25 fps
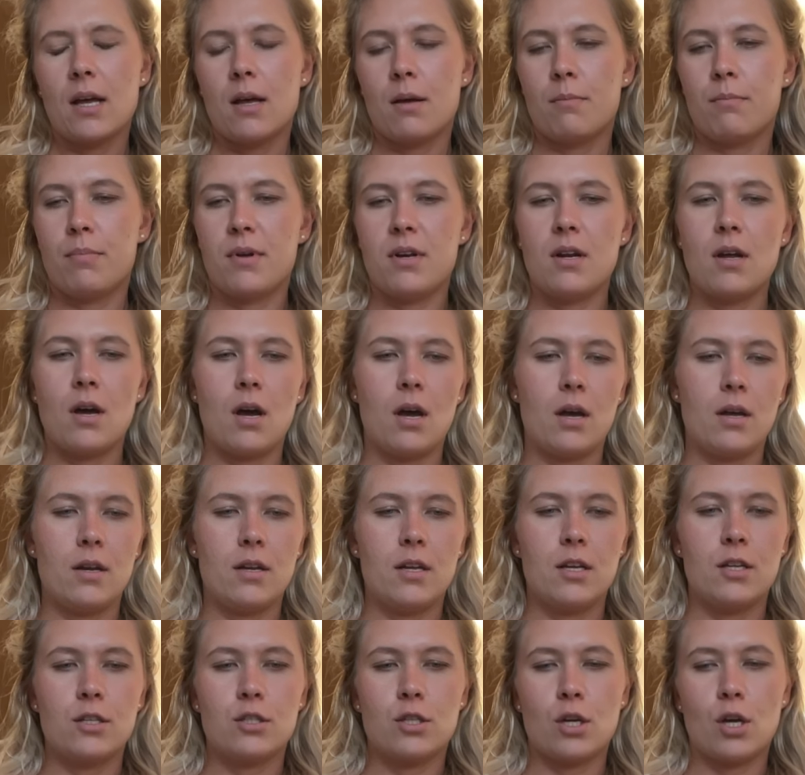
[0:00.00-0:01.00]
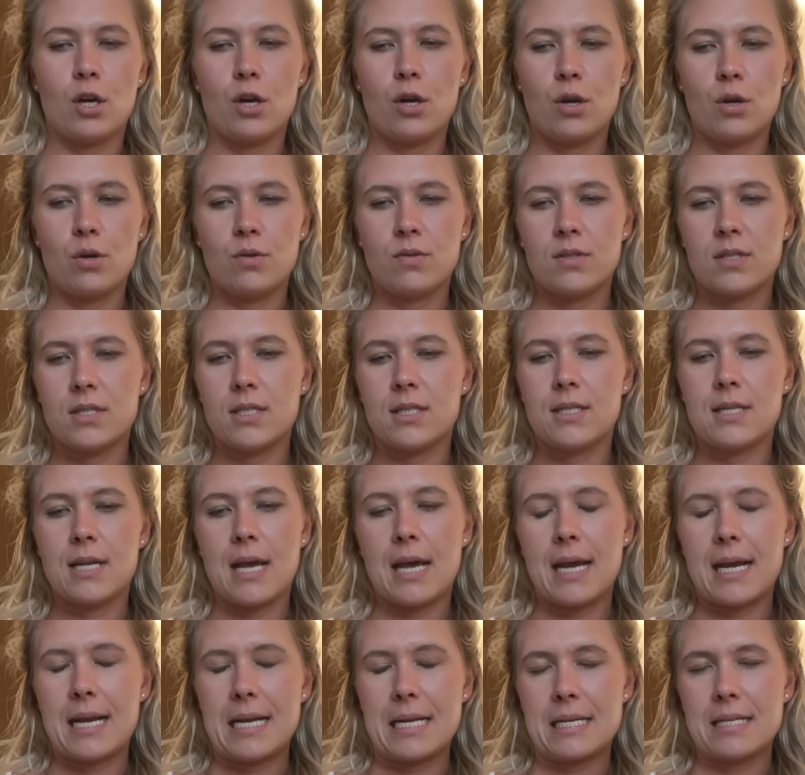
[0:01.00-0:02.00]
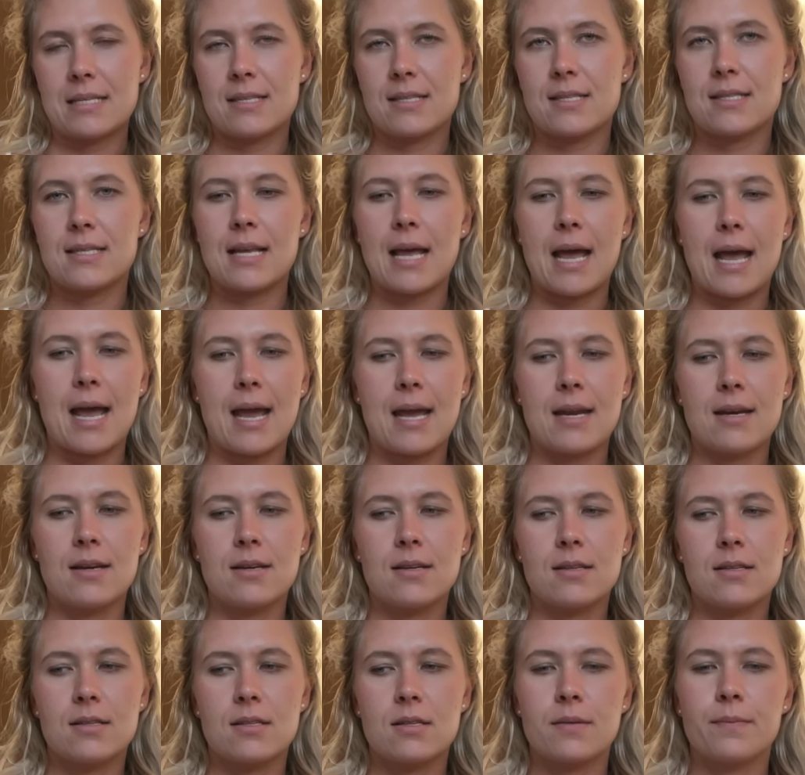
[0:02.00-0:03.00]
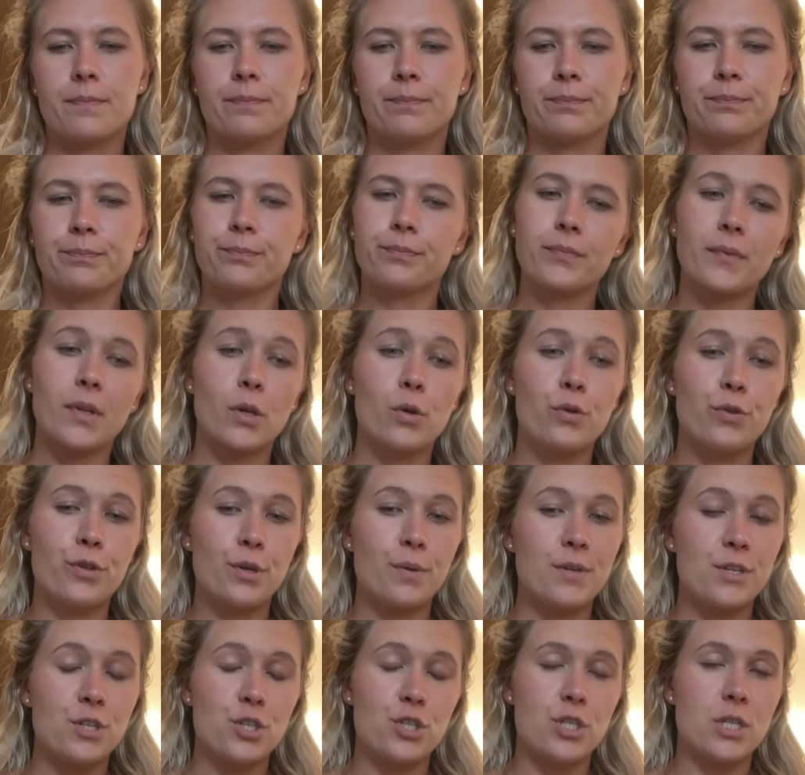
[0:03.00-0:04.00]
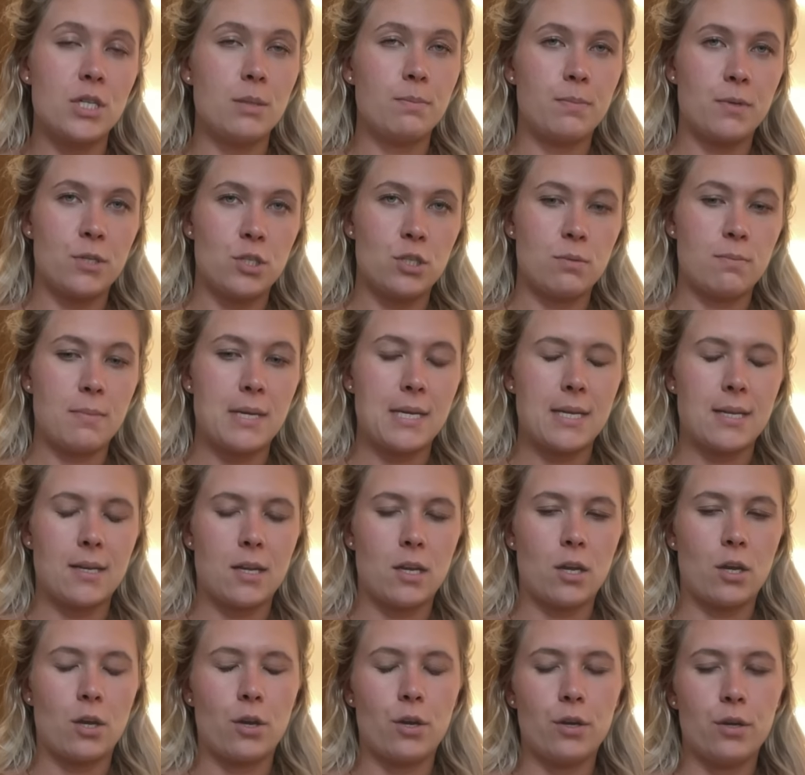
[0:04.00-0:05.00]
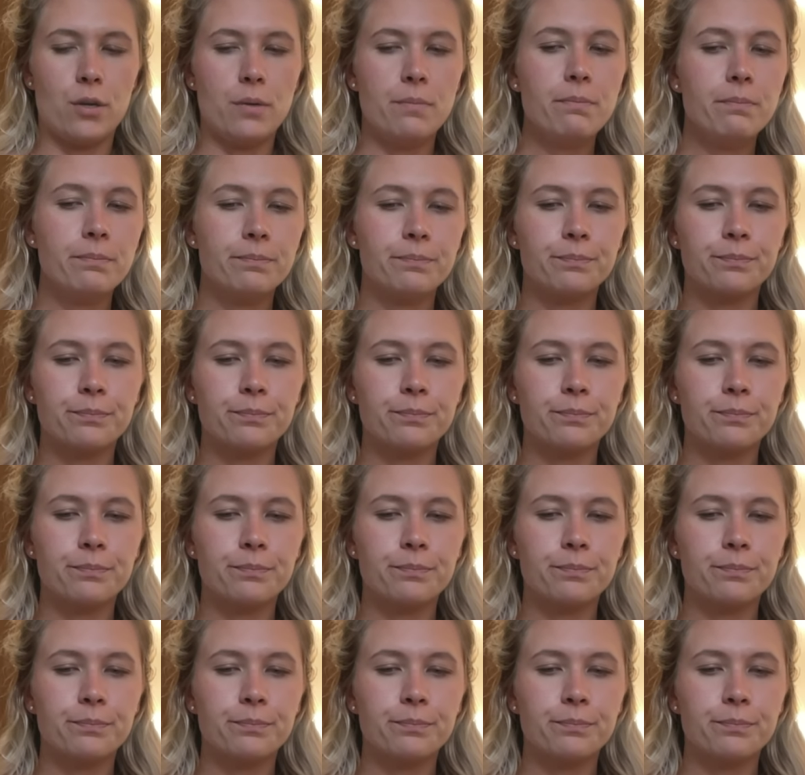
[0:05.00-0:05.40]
bananas, oats, dates, and although it's cheaper to make it at home,